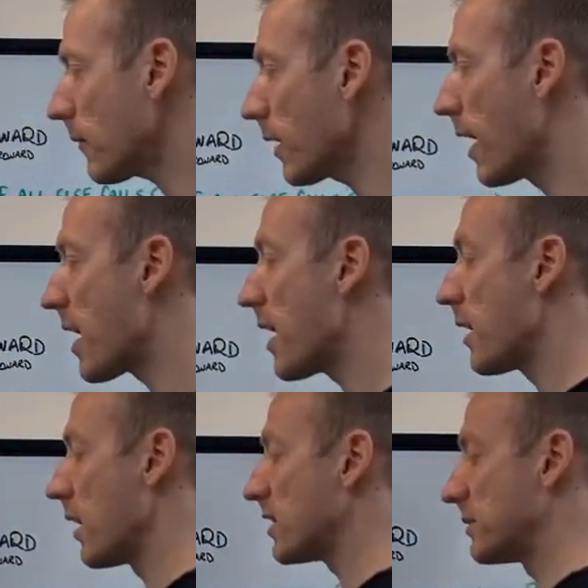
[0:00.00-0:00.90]
And then
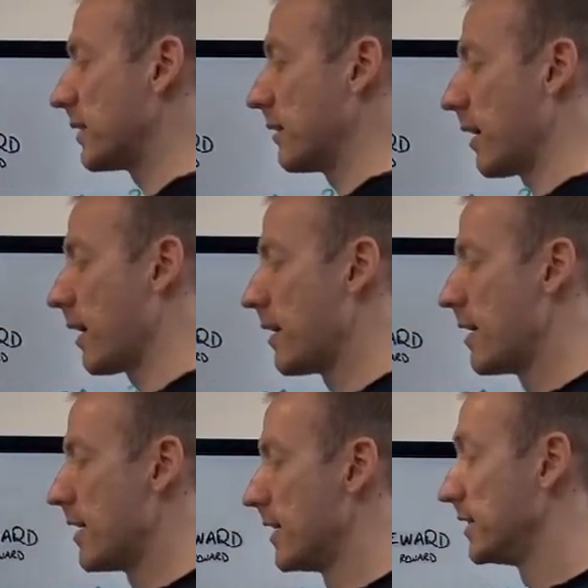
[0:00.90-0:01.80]
lastly,
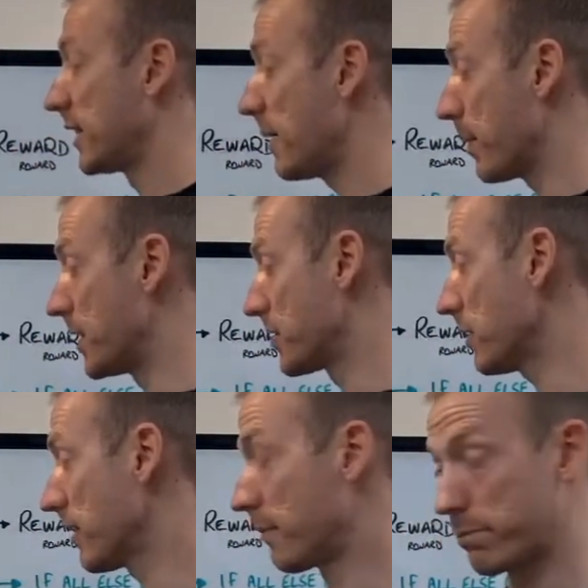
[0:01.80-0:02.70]
stay
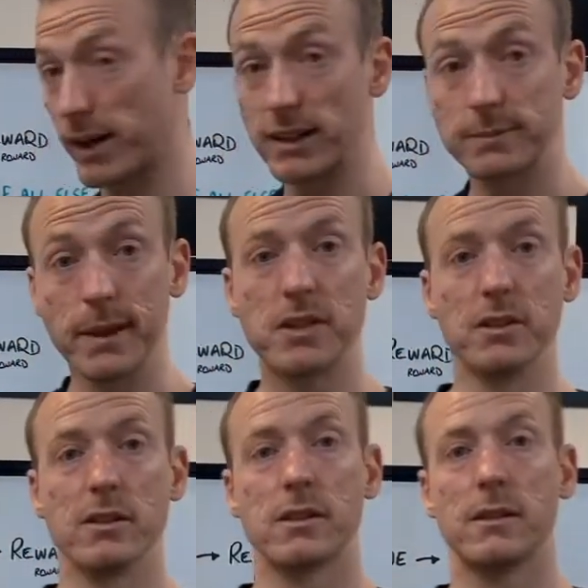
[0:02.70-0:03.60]
patient and practice patience,
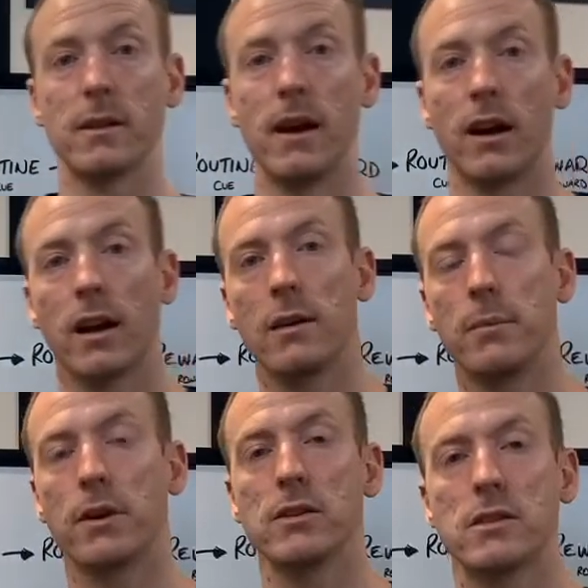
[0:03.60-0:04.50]
okay?
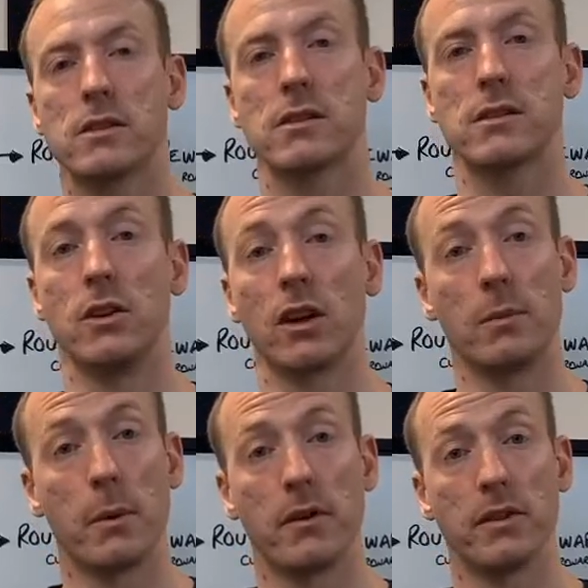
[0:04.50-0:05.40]
Because you're not going to
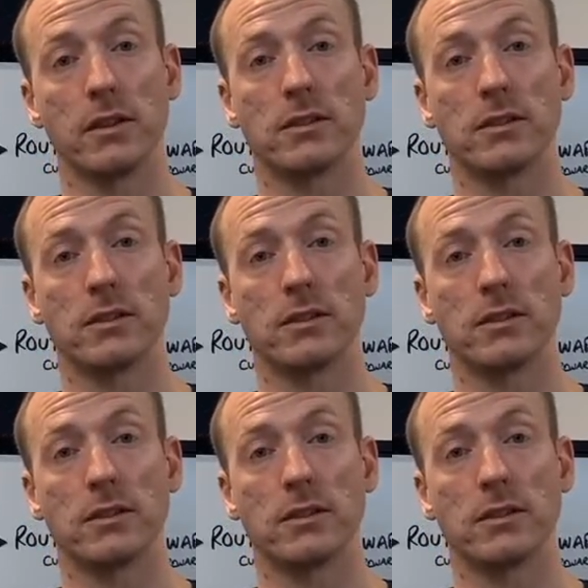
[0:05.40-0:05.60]
be perfect.